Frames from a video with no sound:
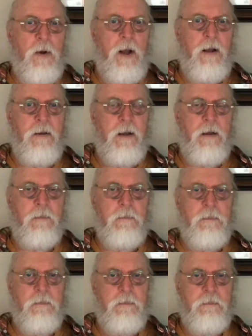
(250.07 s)
I'm
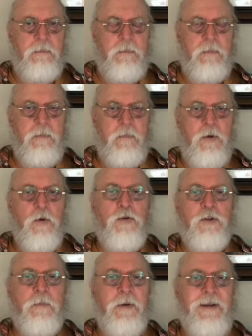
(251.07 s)

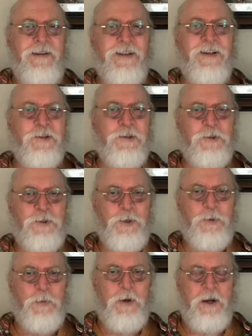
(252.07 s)
used to being listened
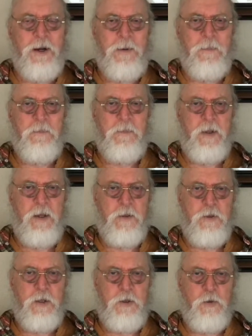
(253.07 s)
to
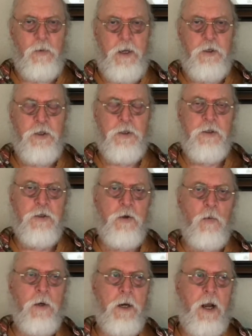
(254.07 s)
in situations.
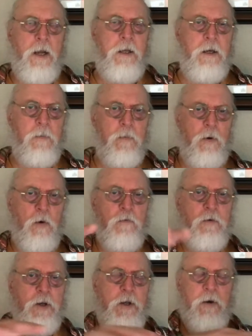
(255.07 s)
So when I come
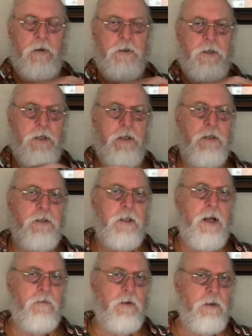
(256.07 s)
over here and see this
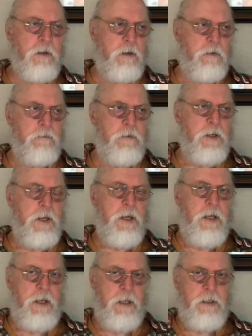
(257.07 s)
level of
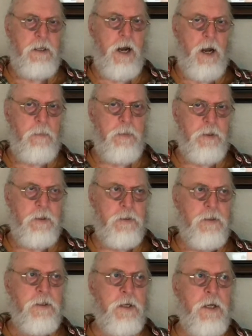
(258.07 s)

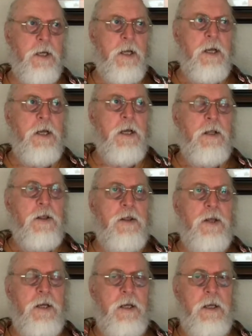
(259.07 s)
incompetence,
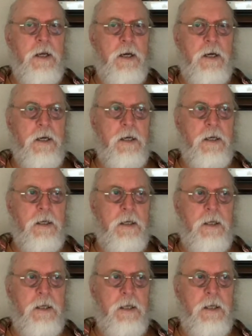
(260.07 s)
the uh,
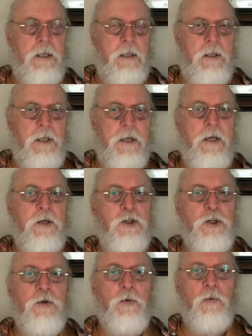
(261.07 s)
the
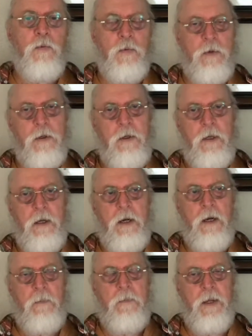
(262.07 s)
issue
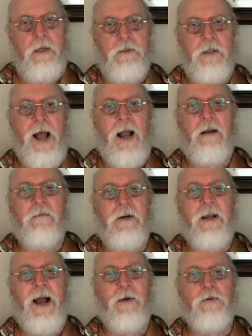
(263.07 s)
is lack of
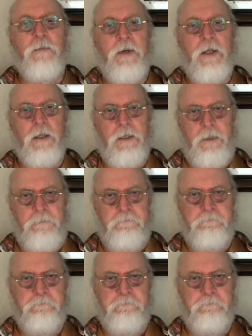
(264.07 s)
accountability,